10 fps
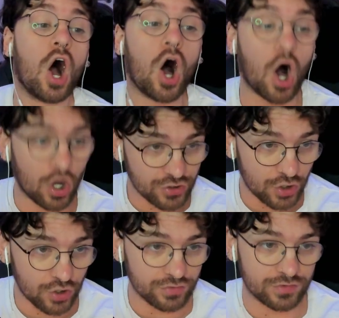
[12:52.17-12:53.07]
on
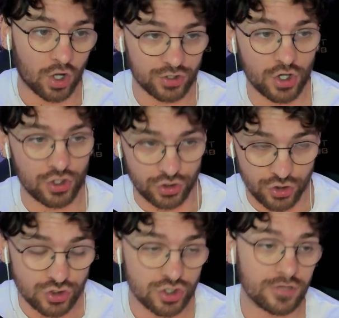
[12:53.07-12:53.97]
her on her
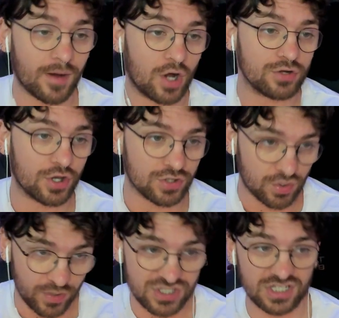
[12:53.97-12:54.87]
YouTube, on her
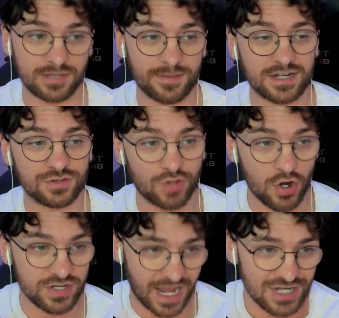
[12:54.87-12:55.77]
Twitch, and the amount of
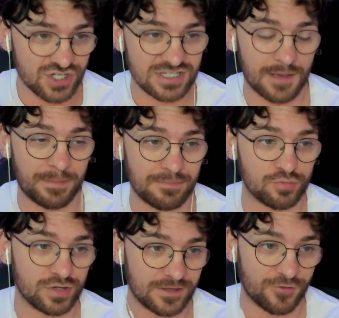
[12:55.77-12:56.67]
donations that
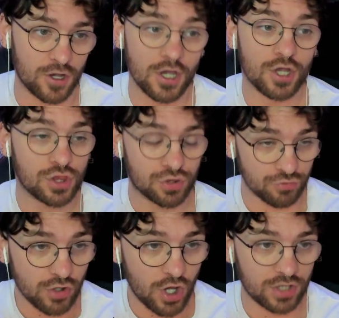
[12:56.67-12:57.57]
people give her
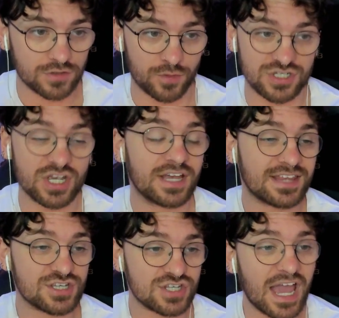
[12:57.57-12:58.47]
through her Twitch
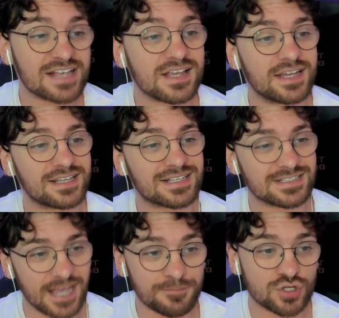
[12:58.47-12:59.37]
that she has an
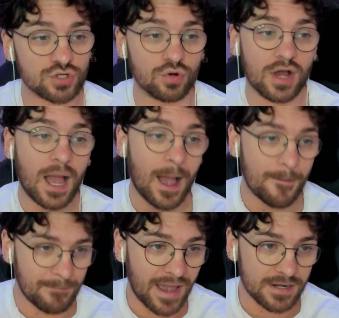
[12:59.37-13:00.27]
exceptional amount